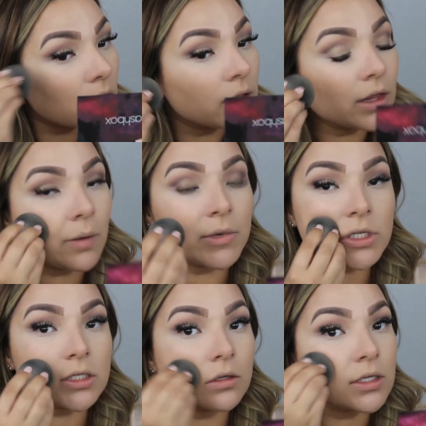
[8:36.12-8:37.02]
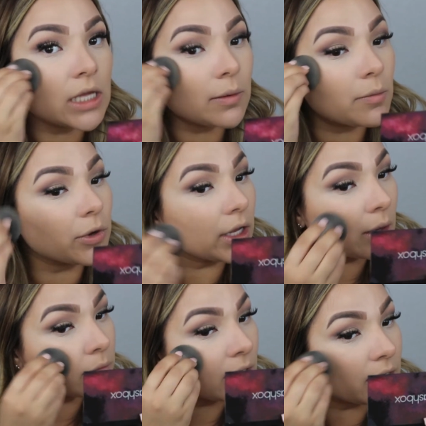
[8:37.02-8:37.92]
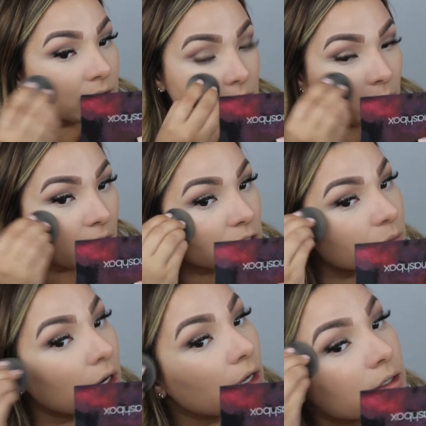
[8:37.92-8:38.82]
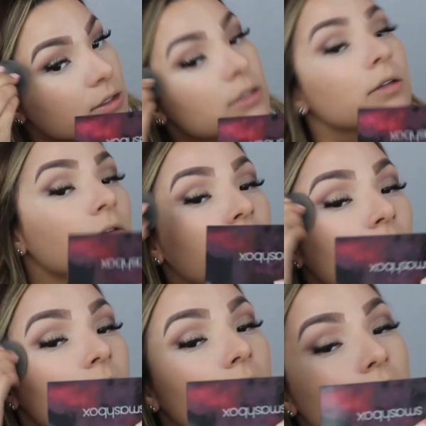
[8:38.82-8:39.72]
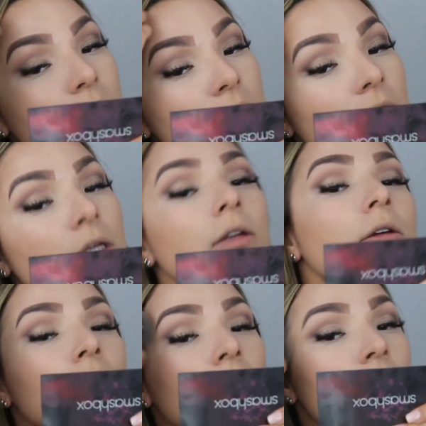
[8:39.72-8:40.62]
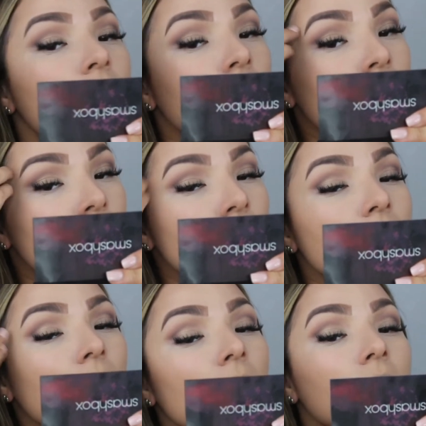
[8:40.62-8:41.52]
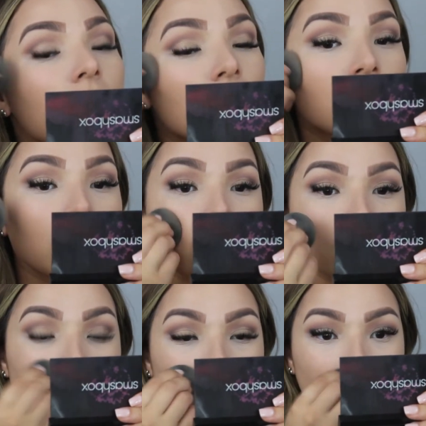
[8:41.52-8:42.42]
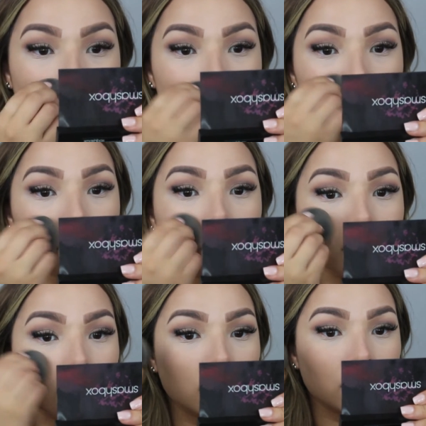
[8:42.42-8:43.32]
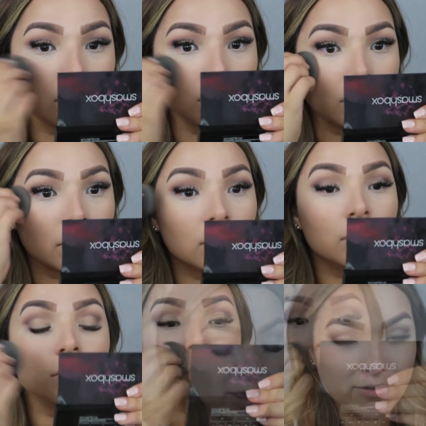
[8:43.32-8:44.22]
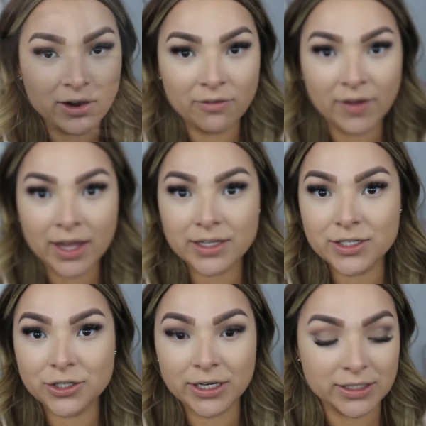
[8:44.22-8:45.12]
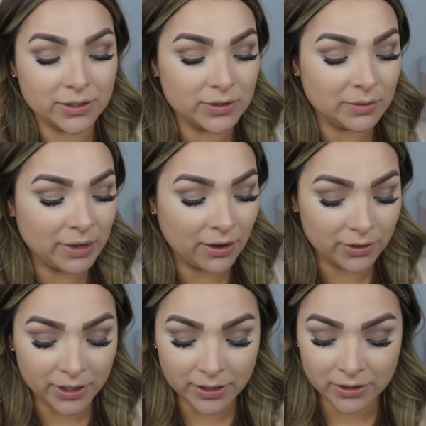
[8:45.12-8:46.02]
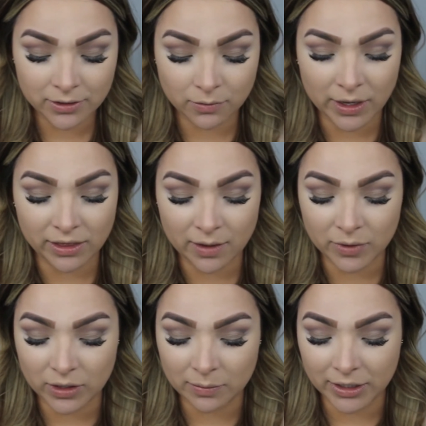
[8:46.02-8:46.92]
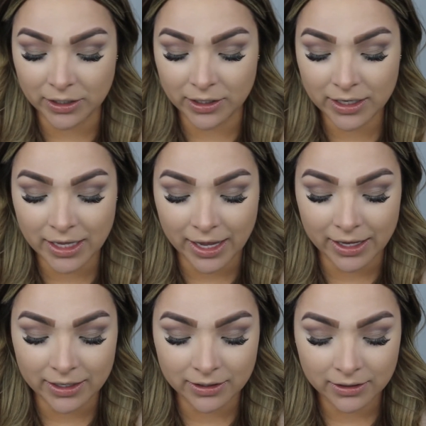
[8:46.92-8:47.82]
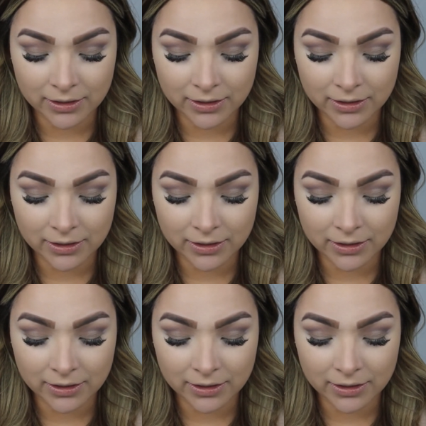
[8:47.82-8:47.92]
And then I'm gonna just do the same and bring up that Smashbox foundation to kind of even everything out. Cover Effects translucent powder with a beauty blender again